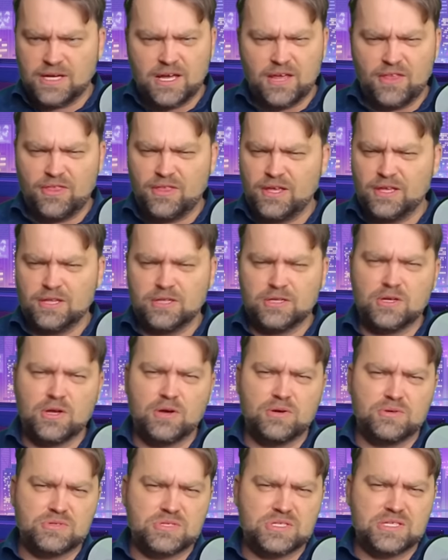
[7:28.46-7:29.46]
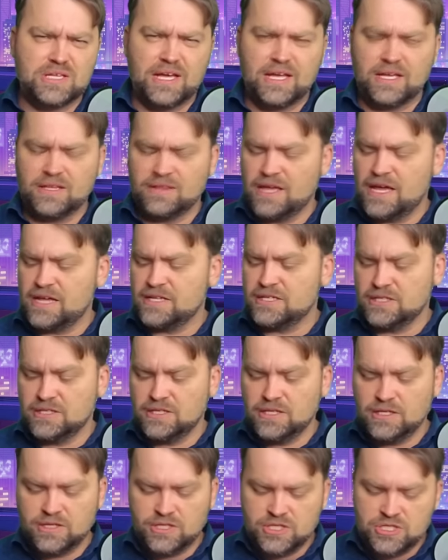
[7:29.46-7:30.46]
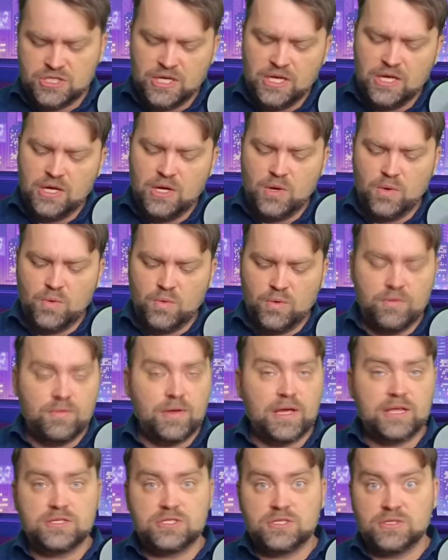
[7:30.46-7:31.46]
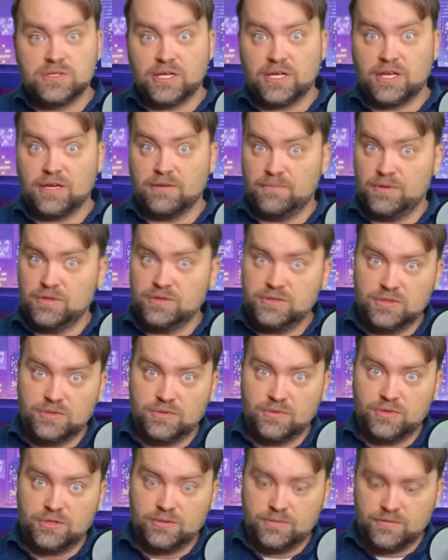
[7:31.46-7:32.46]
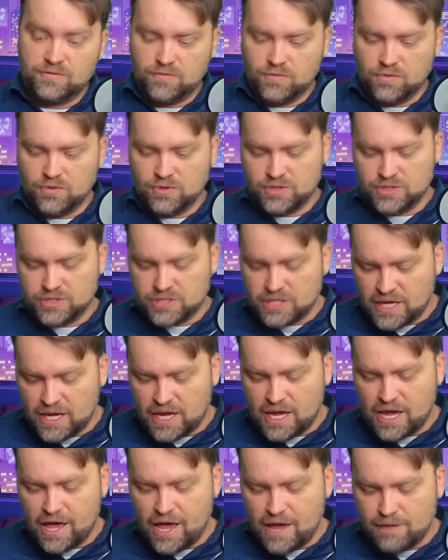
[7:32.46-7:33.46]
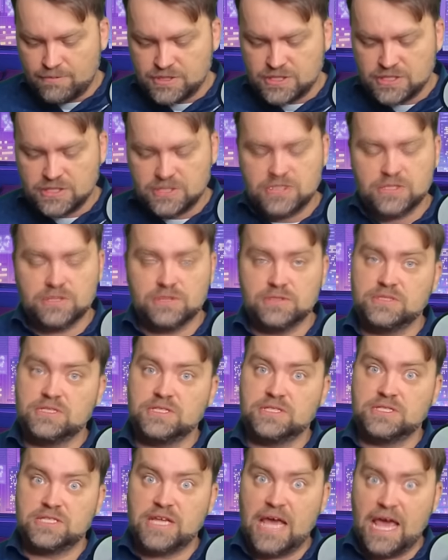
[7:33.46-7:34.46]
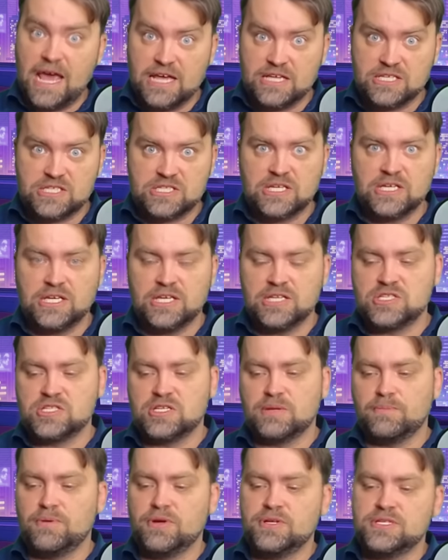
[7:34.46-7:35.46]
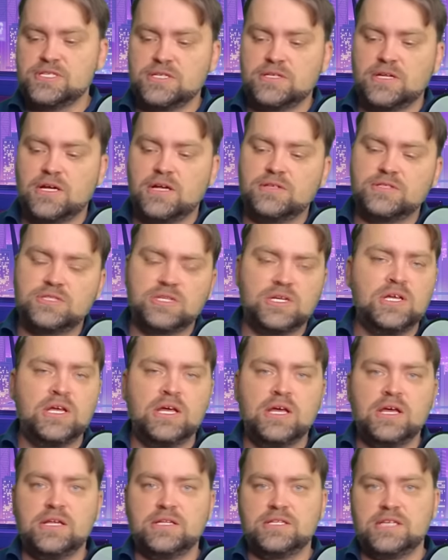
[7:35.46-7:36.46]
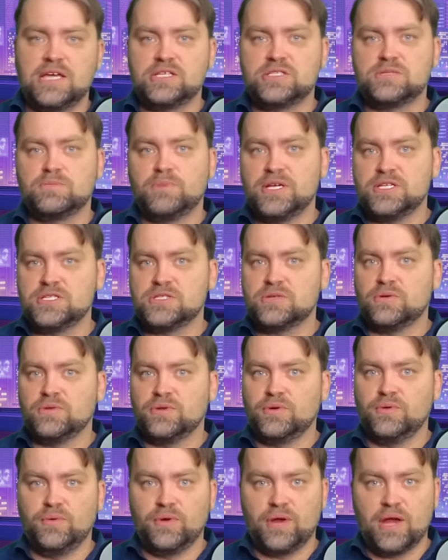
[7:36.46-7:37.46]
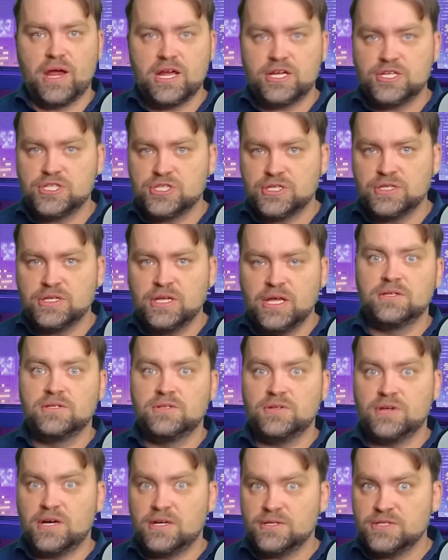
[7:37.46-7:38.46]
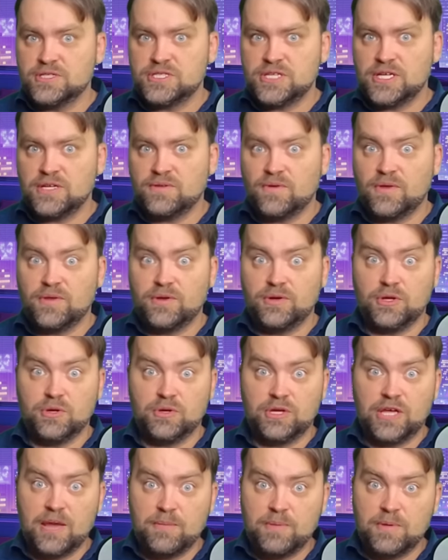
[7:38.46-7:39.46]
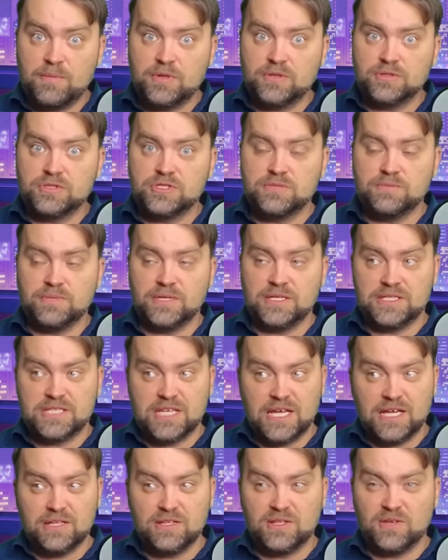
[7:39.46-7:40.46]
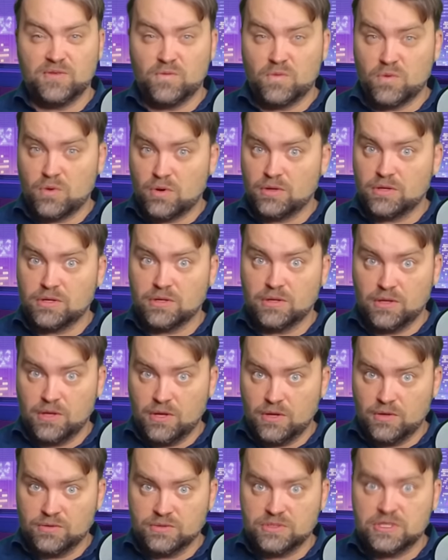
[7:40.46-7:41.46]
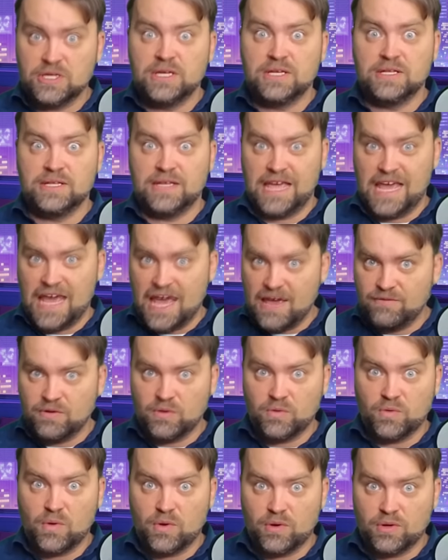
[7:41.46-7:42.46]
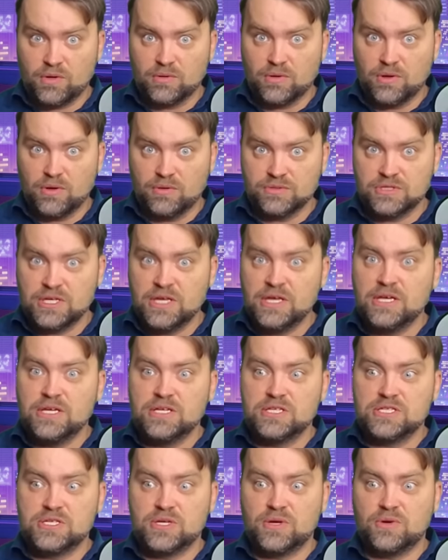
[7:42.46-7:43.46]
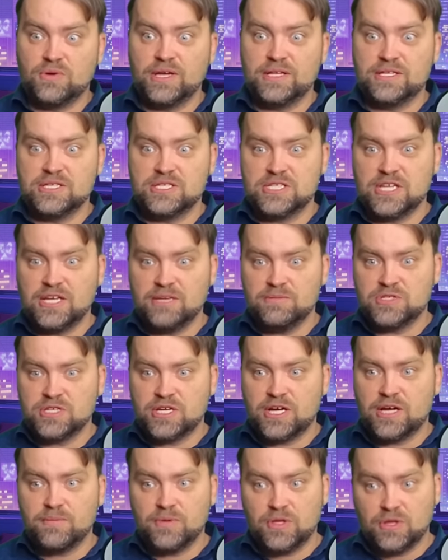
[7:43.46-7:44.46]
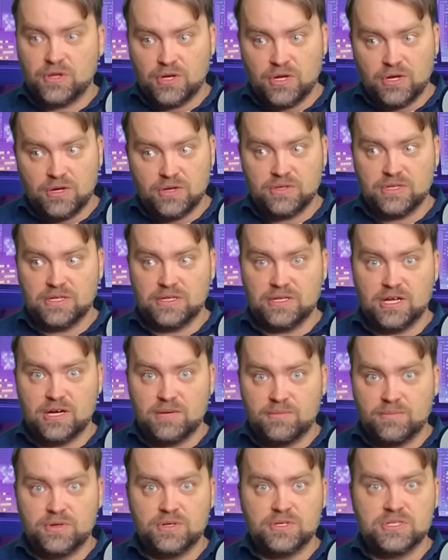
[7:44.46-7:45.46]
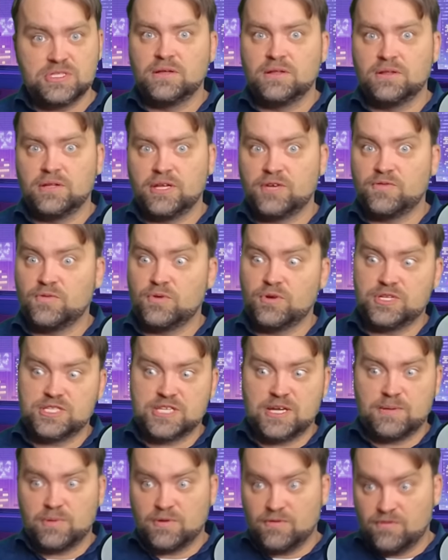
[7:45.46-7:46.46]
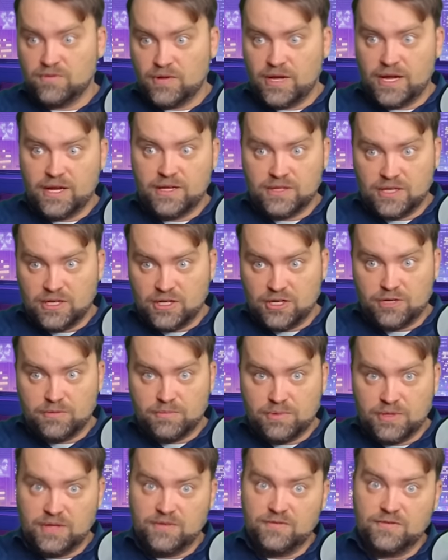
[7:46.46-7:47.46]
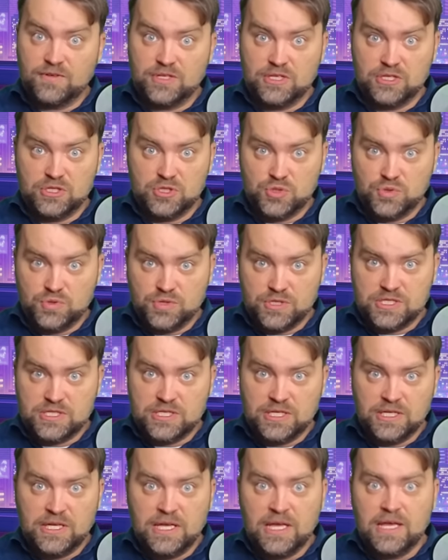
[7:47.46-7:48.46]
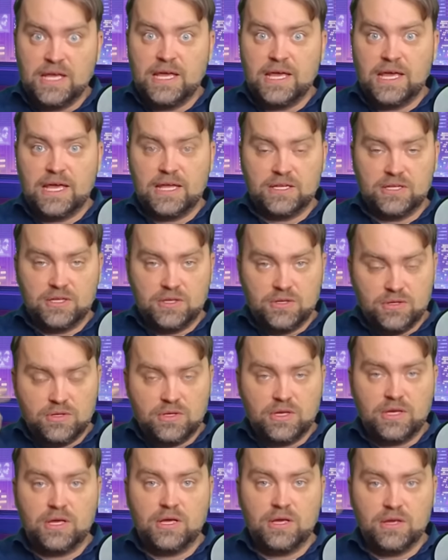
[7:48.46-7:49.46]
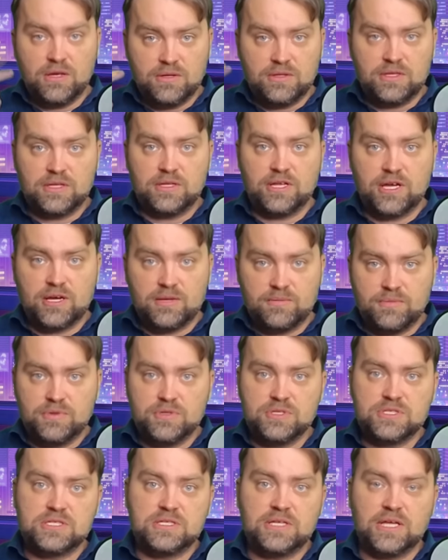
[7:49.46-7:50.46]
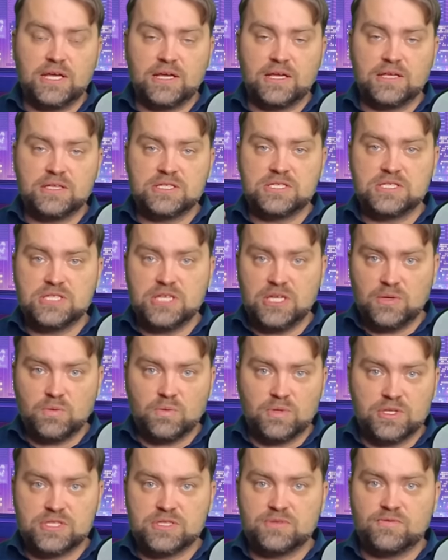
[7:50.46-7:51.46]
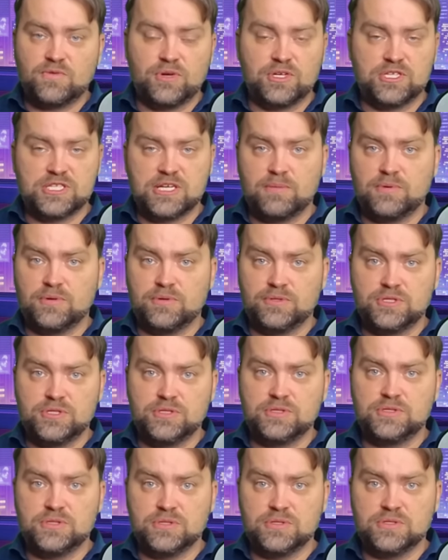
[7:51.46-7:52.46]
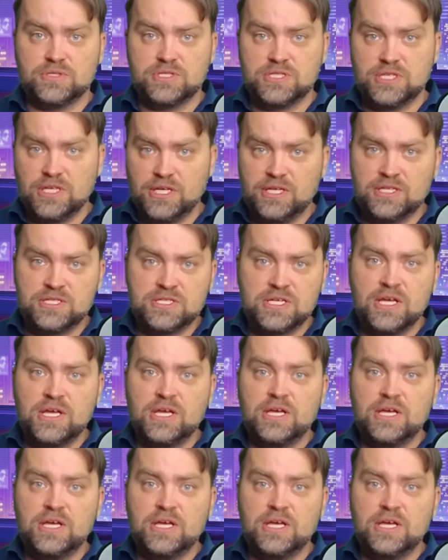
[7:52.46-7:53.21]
I think it calls like that in English, we went to the computer room for the aptitude test. It's the personality test based on the reaction to understand whether you're capable to maintain the workload, the heavy workload. So at the same time, you heard the numbers, like for example, flying the airplane with a joystick, and you heard the numbers, the sequence, for example, 226,